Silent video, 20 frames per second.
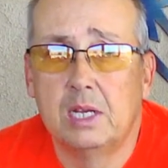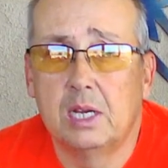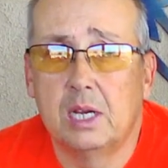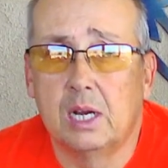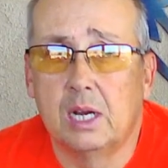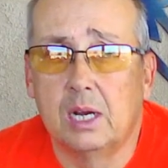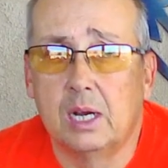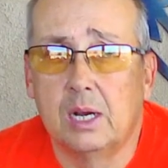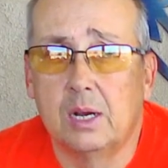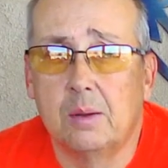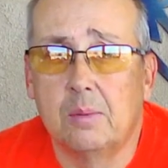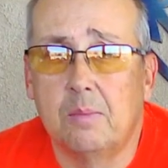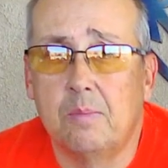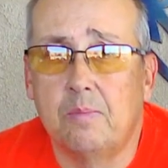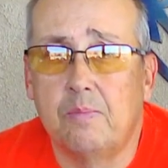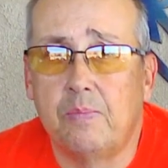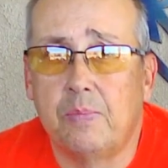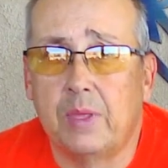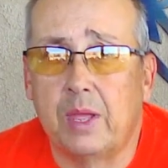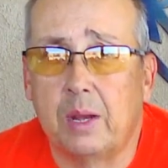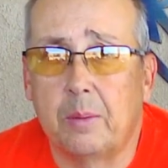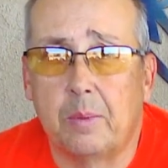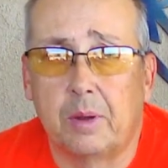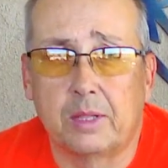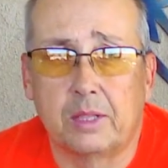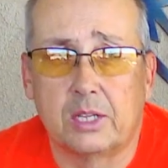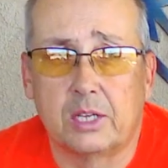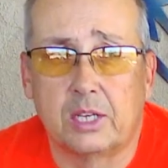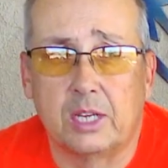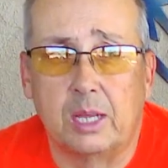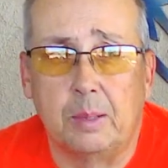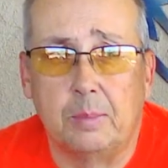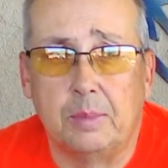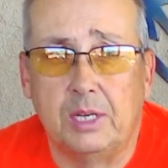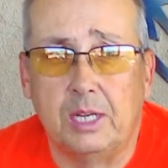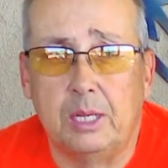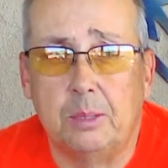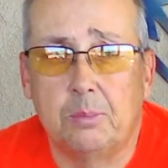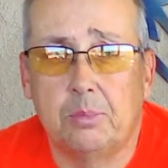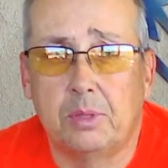and about the same
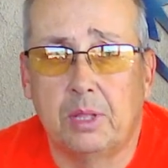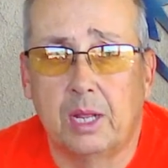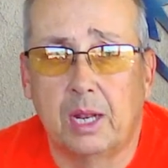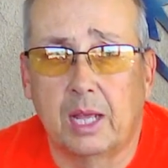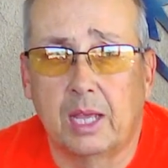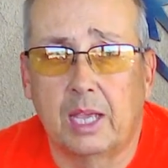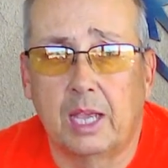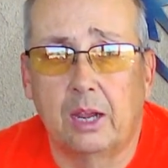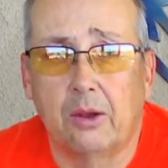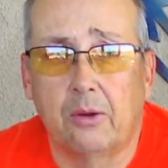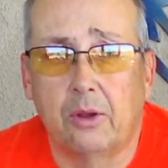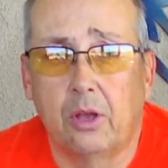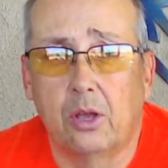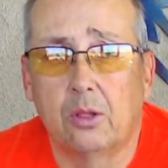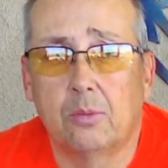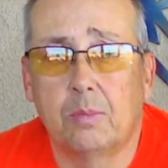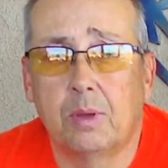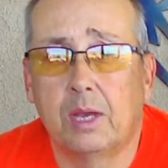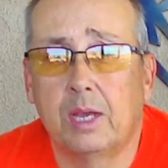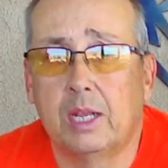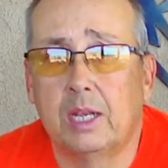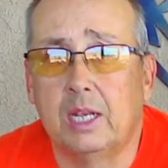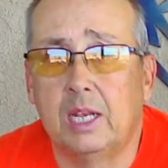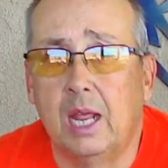deep that I carry all my